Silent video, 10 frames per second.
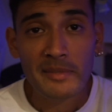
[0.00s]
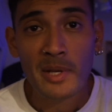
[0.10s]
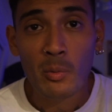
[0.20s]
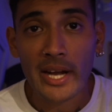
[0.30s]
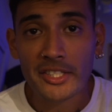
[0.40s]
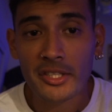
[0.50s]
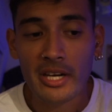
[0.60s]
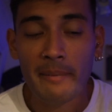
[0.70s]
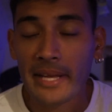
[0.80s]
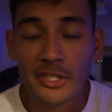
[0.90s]
to be a white shirt.
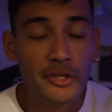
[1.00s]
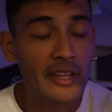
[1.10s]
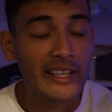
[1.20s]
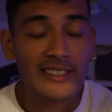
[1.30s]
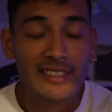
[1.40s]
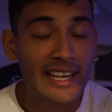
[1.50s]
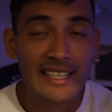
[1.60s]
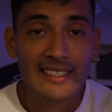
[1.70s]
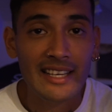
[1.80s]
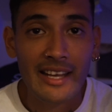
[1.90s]
I make sure that it's not
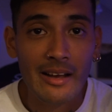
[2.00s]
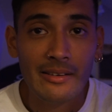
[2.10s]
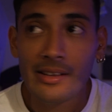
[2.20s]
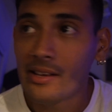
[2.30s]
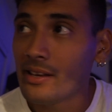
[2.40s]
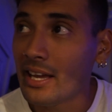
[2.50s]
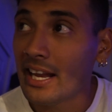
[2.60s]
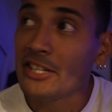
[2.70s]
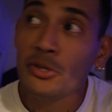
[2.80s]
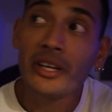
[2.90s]
inside out, and
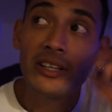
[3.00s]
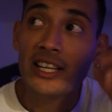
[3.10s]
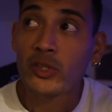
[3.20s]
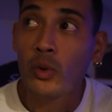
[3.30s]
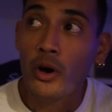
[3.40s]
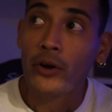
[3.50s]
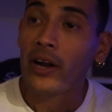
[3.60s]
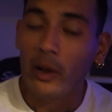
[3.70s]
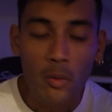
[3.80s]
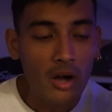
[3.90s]
I drink a glass of water, and
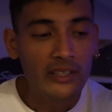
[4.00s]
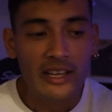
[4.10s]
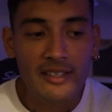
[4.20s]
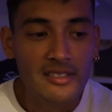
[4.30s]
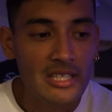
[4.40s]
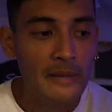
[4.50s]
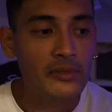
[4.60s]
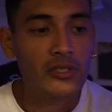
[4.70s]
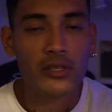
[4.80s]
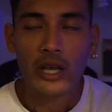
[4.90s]
I walk down the
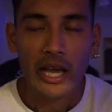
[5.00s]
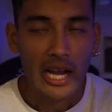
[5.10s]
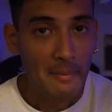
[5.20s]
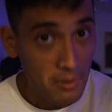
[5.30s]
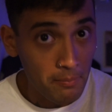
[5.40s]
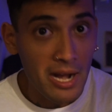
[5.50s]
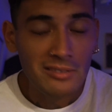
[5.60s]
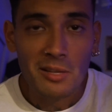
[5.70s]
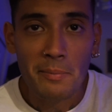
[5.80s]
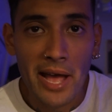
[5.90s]
steps, and I'm
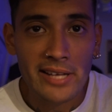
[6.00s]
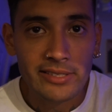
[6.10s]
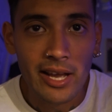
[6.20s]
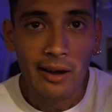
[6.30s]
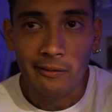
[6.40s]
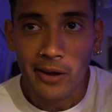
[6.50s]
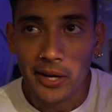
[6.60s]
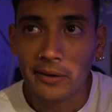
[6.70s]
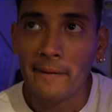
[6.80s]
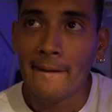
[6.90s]
about to pass out,
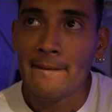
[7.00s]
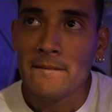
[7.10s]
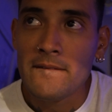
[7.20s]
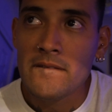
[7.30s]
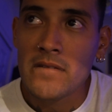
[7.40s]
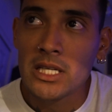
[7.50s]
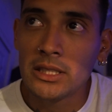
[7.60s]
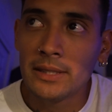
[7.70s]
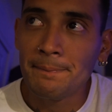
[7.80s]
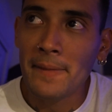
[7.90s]
right?
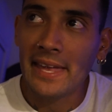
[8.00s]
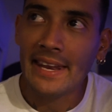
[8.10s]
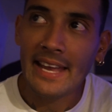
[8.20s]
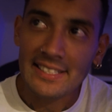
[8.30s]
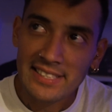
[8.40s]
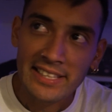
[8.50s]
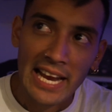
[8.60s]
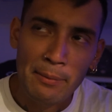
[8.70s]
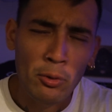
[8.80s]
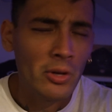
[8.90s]
And I see
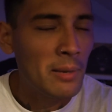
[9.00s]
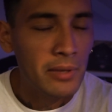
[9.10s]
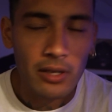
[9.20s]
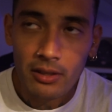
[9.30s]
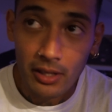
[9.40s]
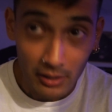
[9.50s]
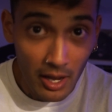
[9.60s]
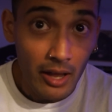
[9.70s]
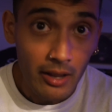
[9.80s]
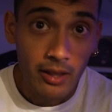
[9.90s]
Gabriel, and I'm like, oh, thank
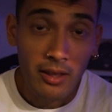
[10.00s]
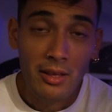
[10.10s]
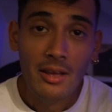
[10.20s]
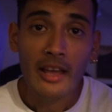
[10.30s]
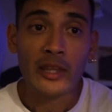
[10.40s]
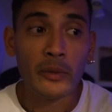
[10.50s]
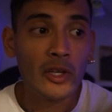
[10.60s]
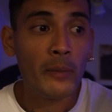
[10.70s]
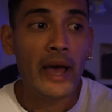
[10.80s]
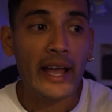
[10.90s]
God. And then we
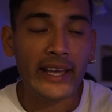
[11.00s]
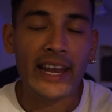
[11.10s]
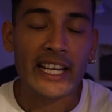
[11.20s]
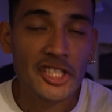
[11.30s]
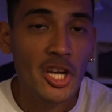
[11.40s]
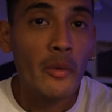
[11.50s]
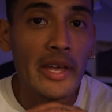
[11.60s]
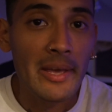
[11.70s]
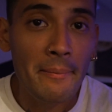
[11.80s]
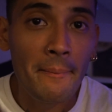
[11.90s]
go back, and I show
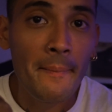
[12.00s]
him